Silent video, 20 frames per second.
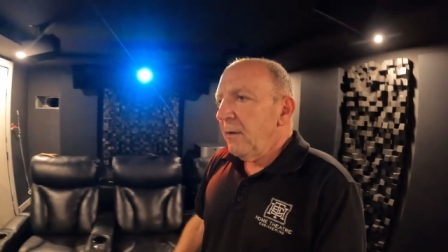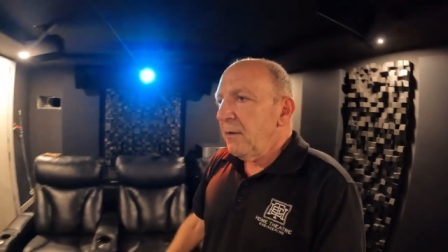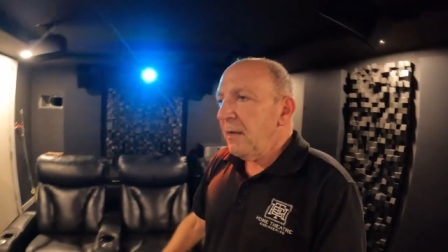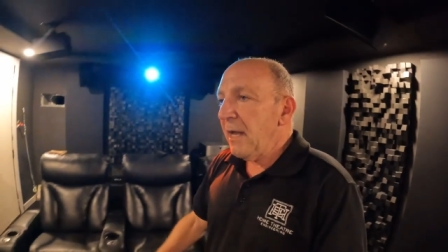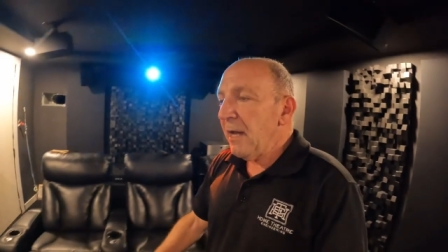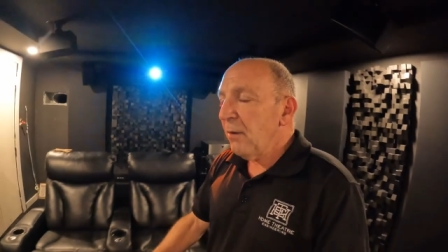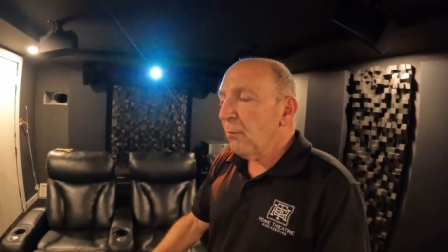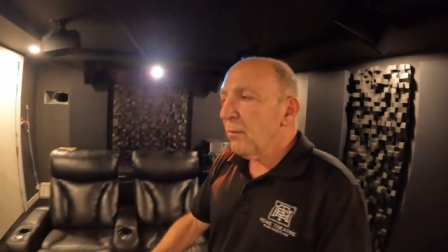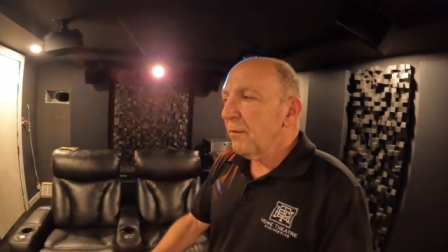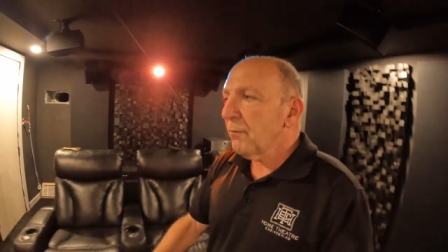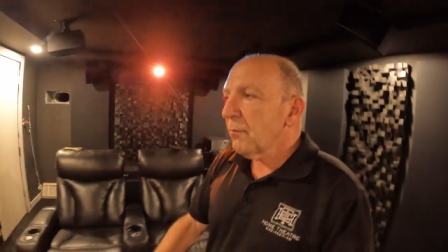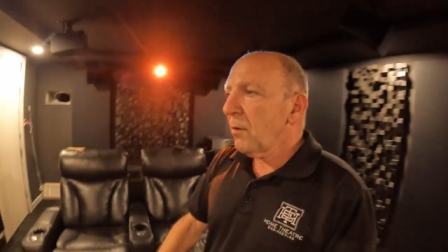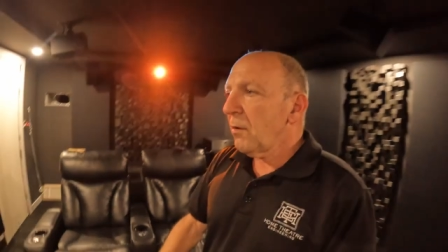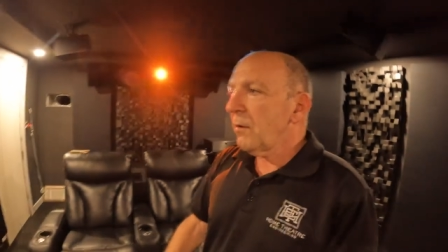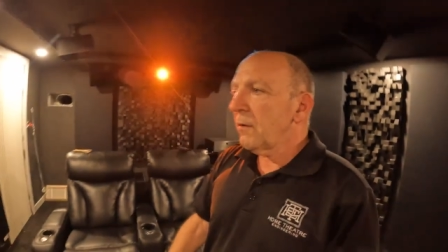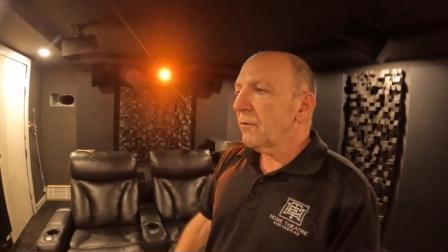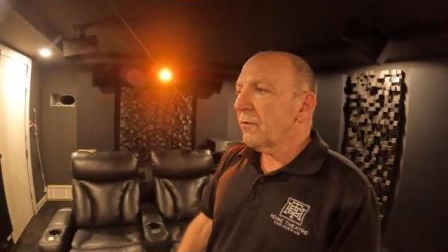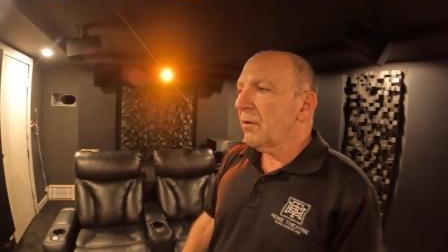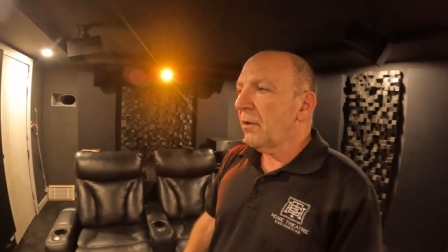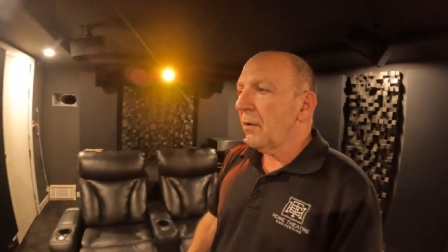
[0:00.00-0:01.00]
now we've
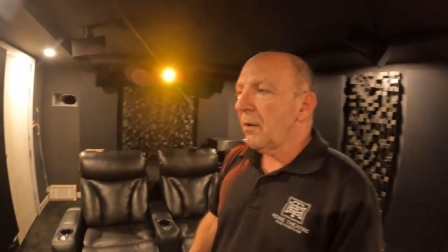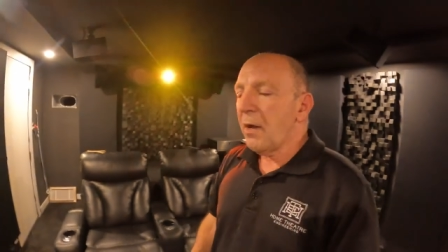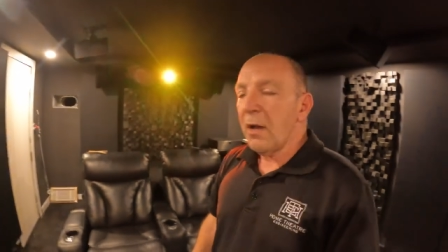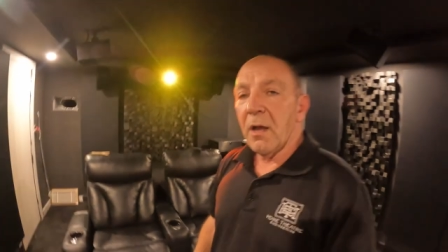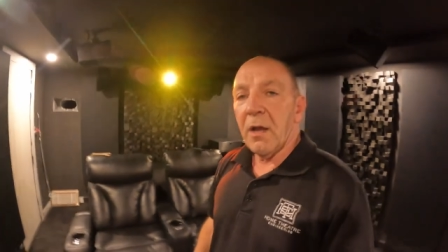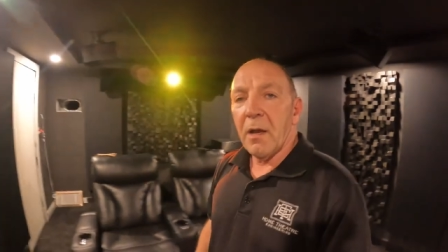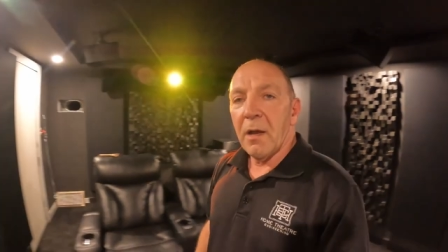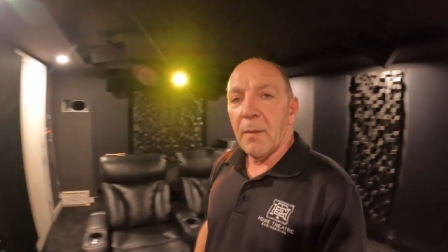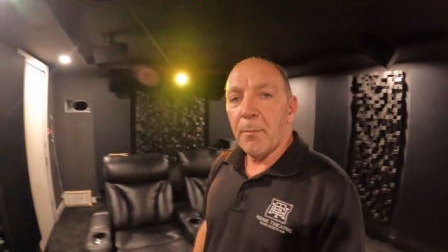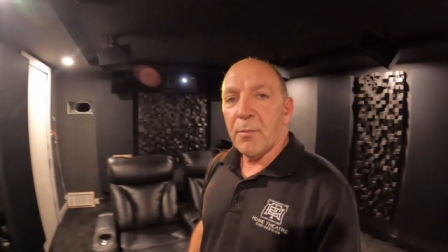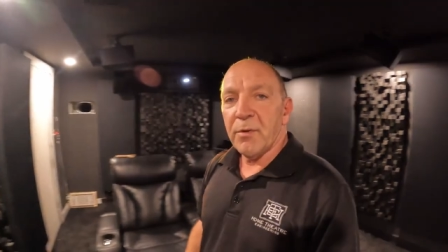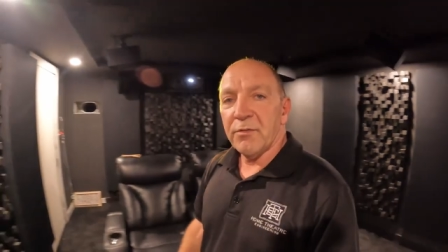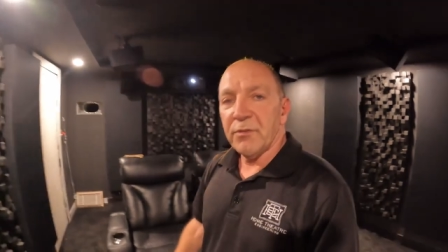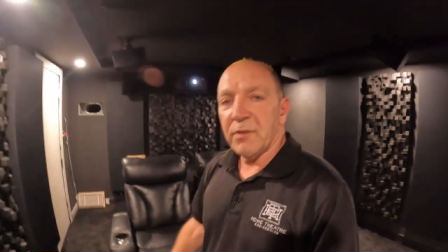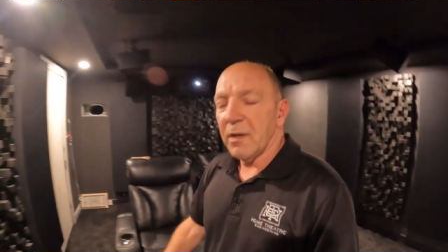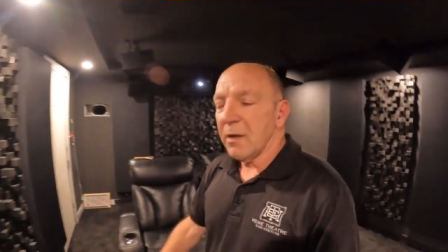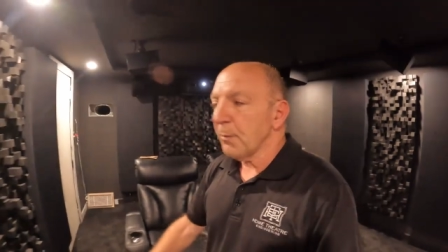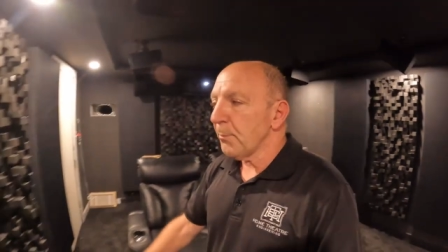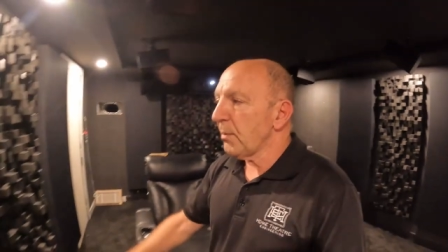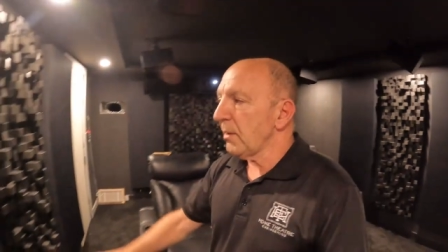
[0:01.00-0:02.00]
got uh,
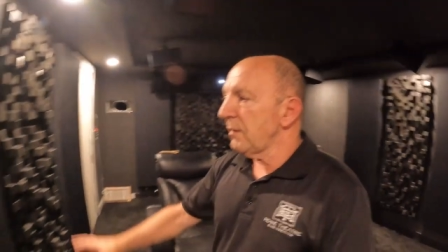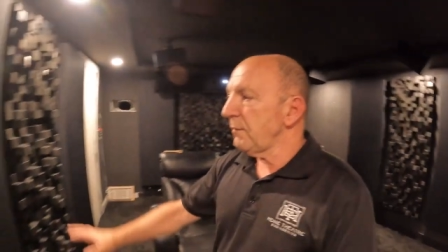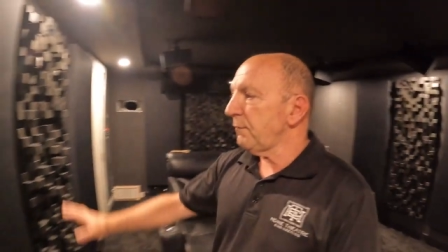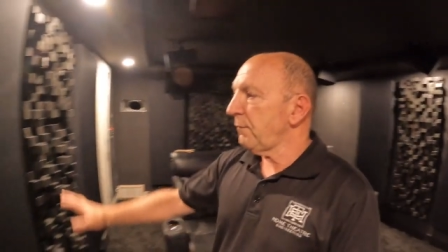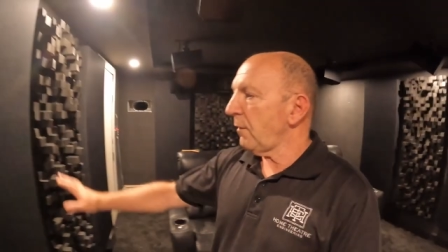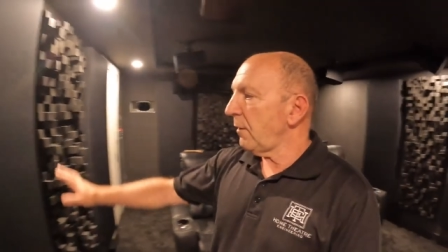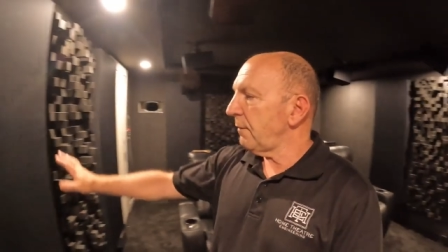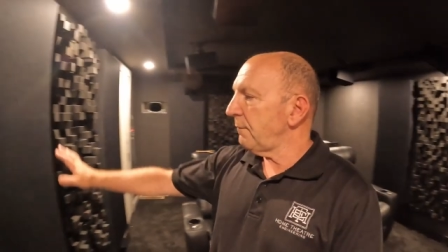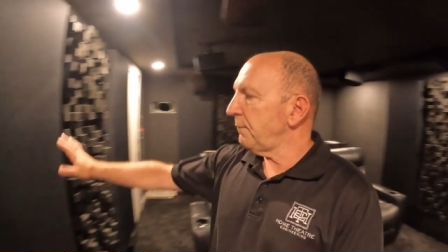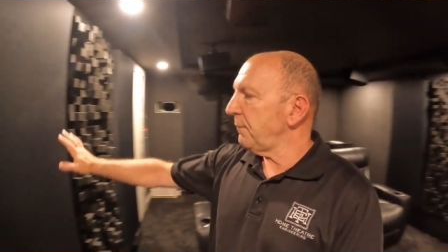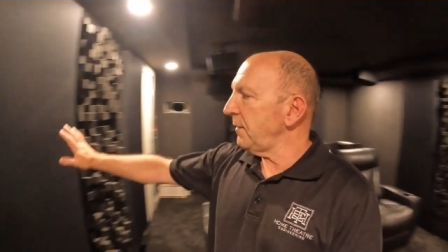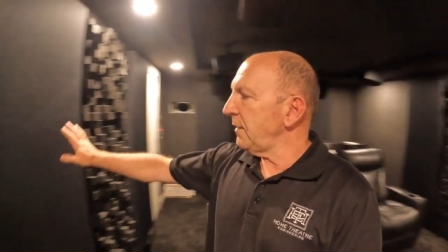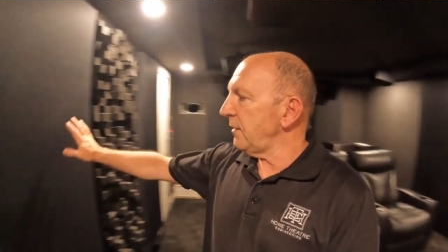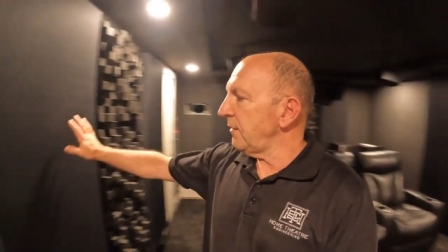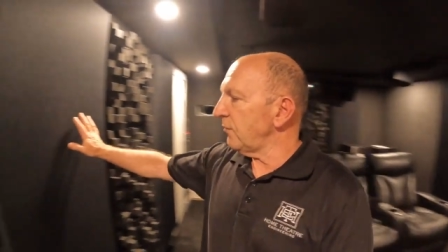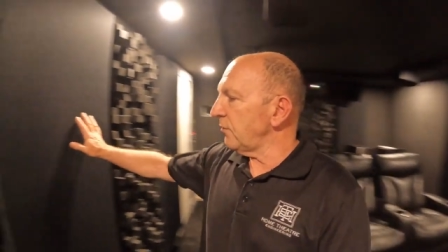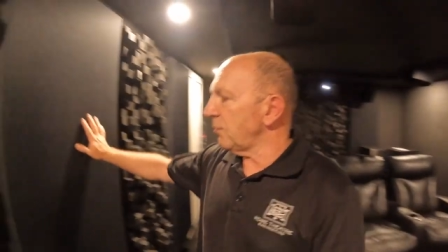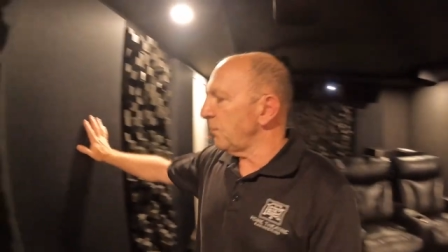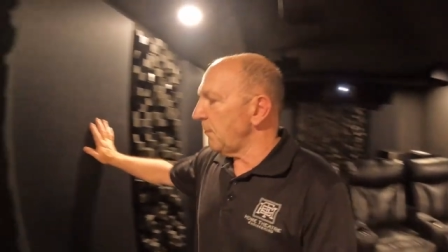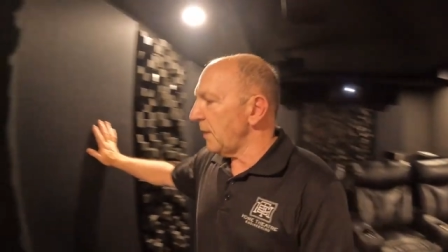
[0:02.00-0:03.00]
Procella P five
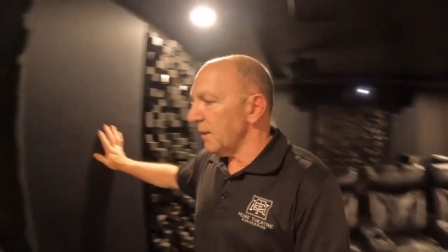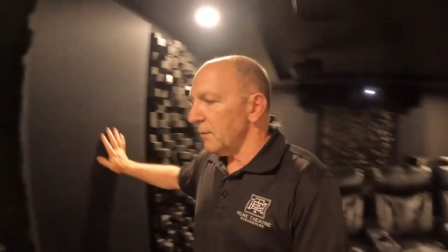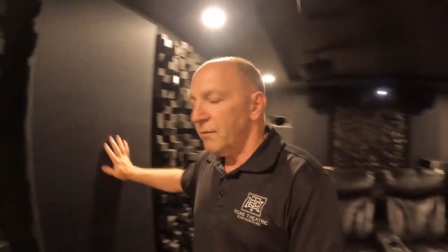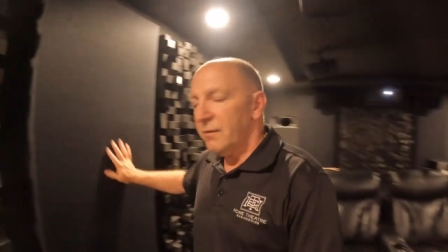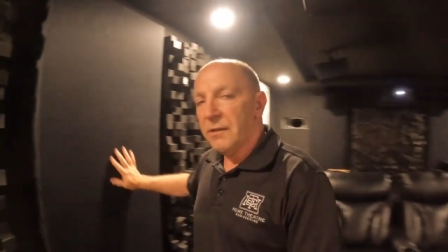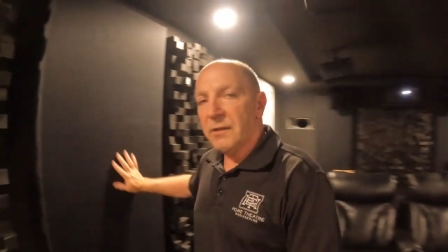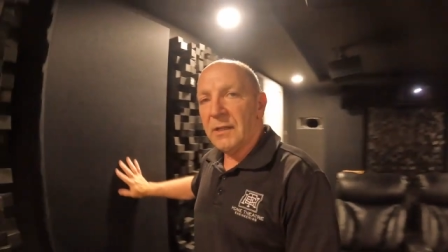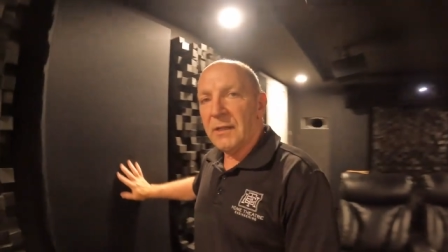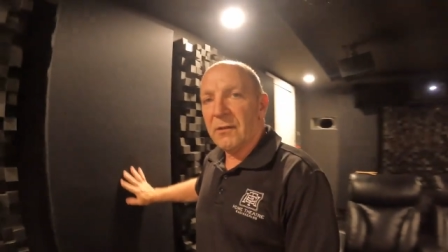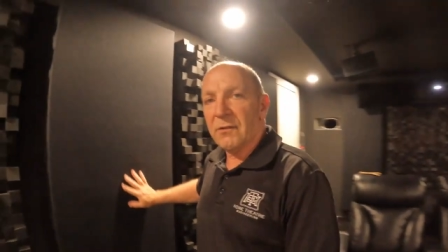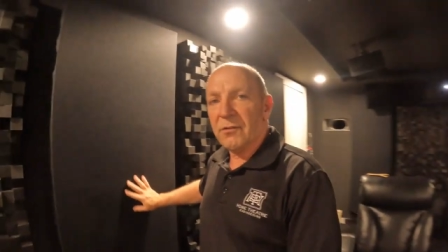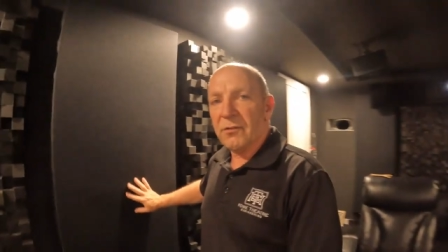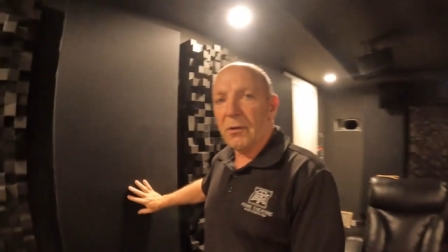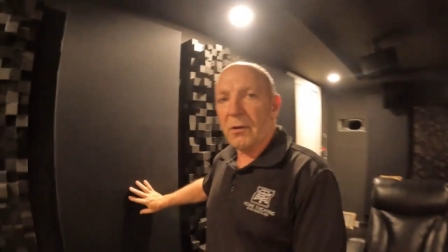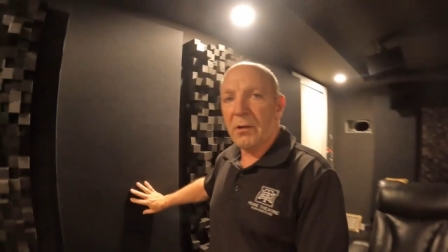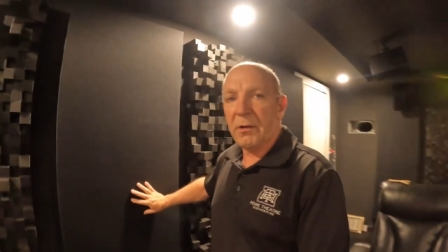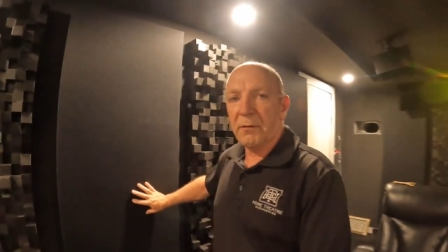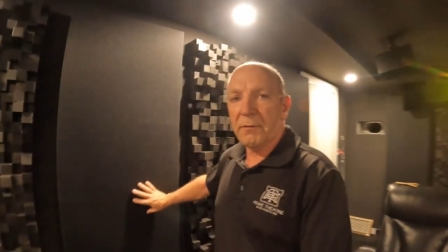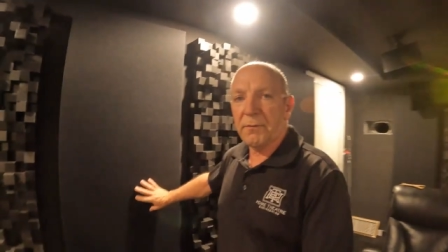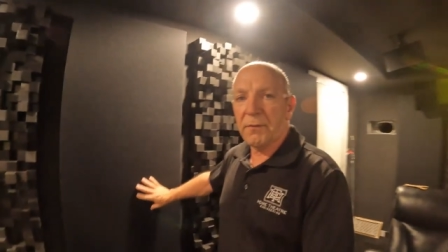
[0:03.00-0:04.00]
Vs mounted
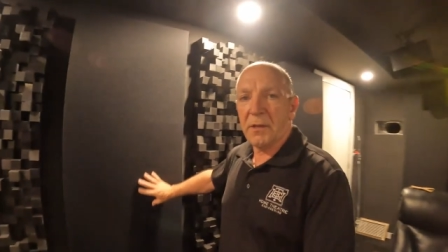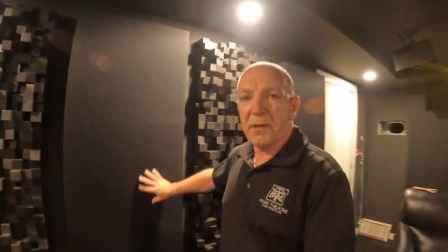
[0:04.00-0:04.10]
inside of